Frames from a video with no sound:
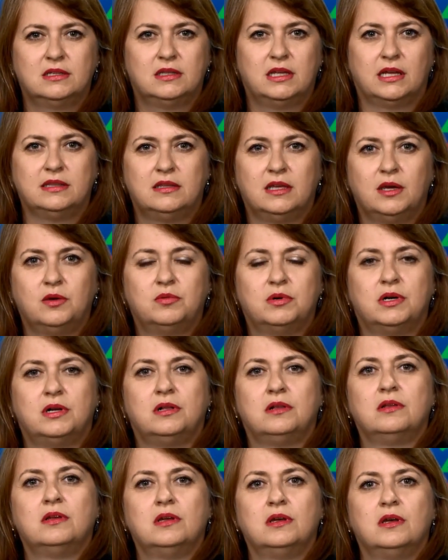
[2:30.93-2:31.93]
that they
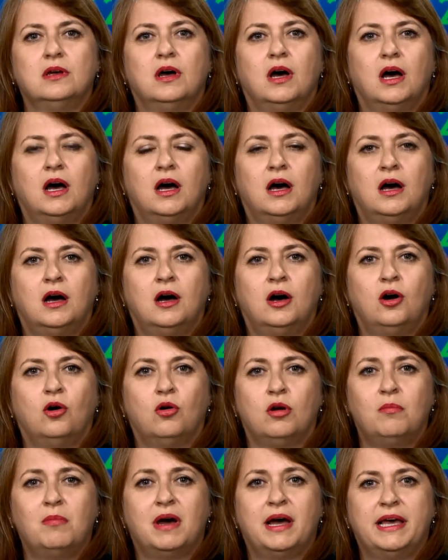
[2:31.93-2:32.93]
will
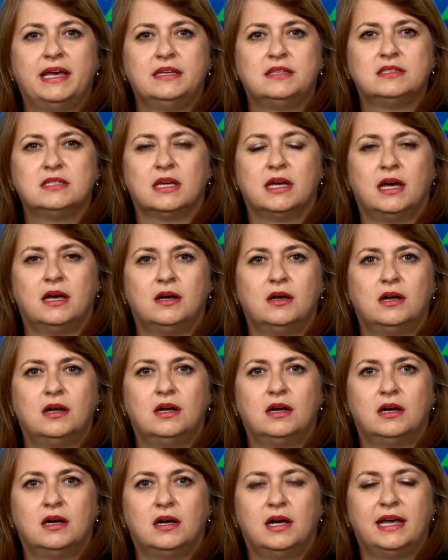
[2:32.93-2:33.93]
or might
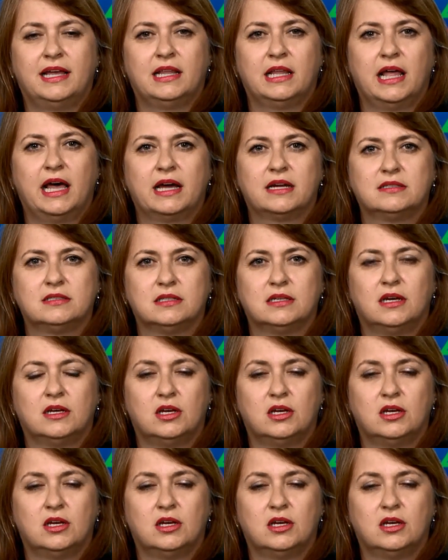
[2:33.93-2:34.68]
elect